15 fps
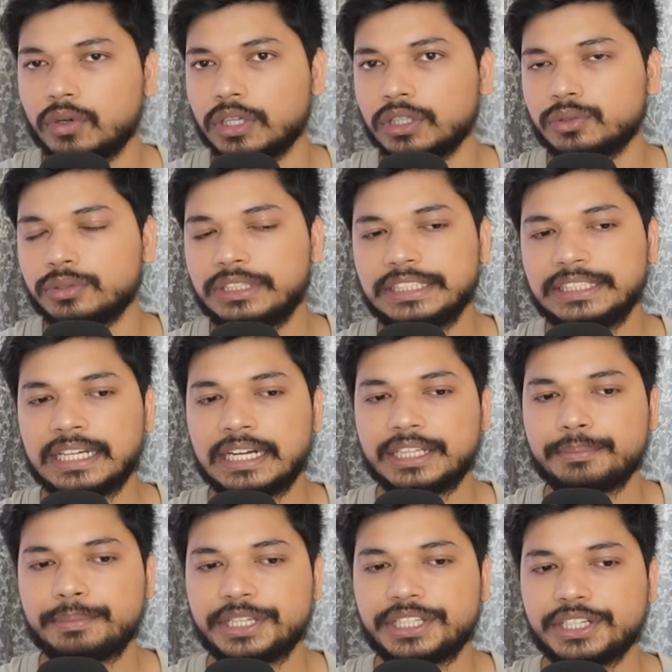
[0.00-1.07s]
Okay, so these are
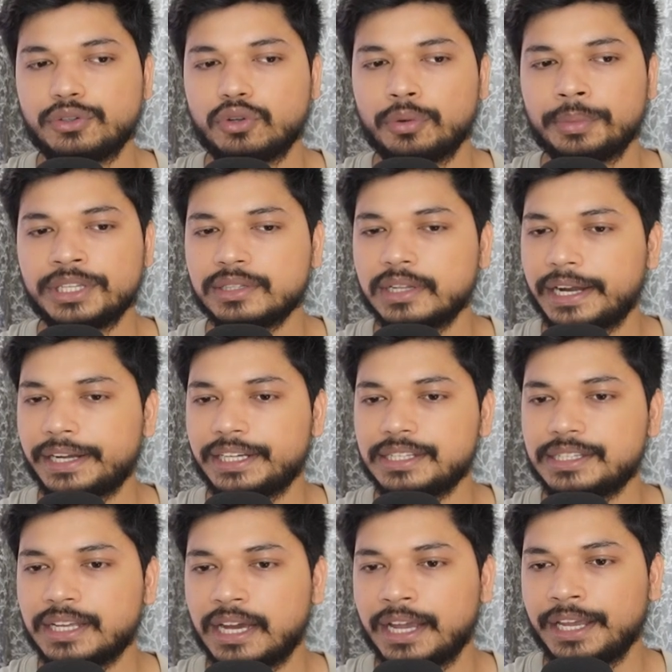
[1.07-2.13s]
the basic domains like
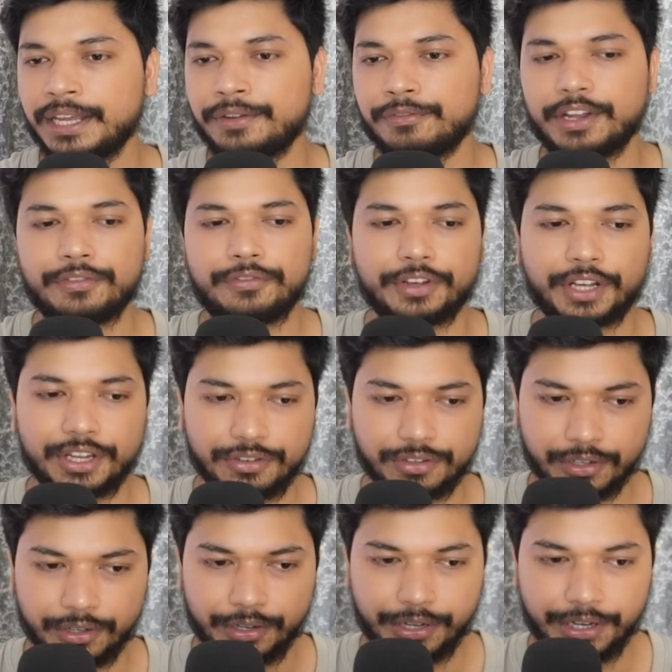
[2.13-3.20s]
design,
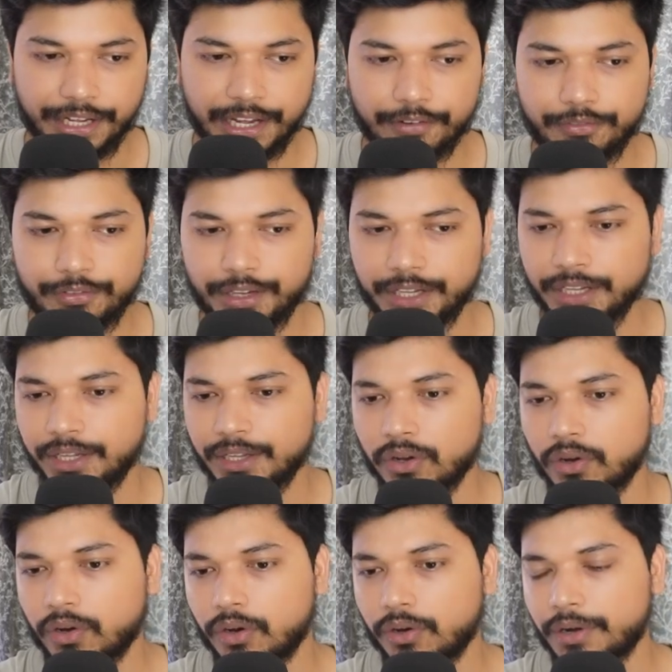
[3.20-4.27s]
verification, DFT
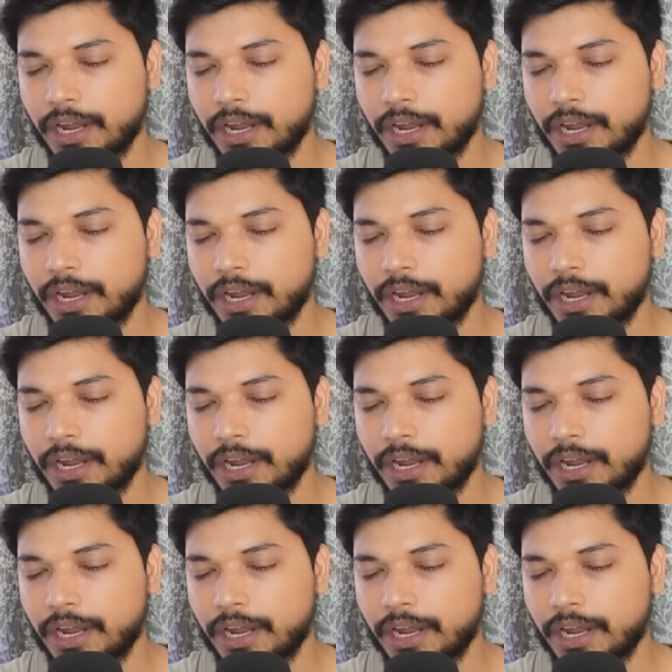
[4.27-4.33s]
or